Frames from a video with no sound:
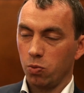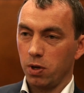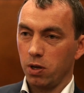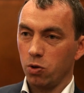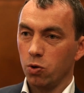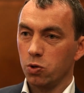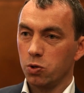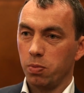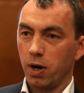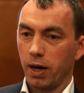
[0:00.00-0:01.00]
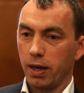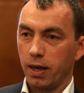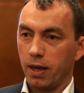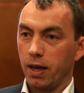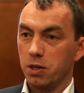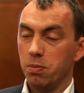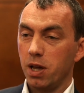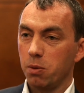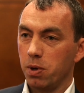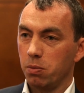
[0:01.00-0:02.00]
could be used by as
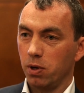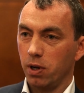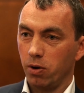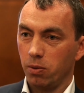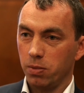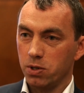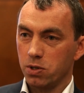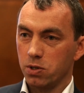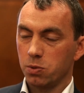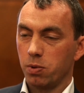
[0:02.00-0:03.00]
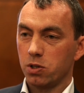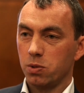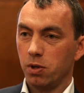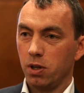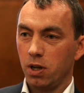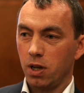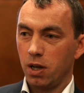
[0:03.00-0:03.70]
many people in our business as possible.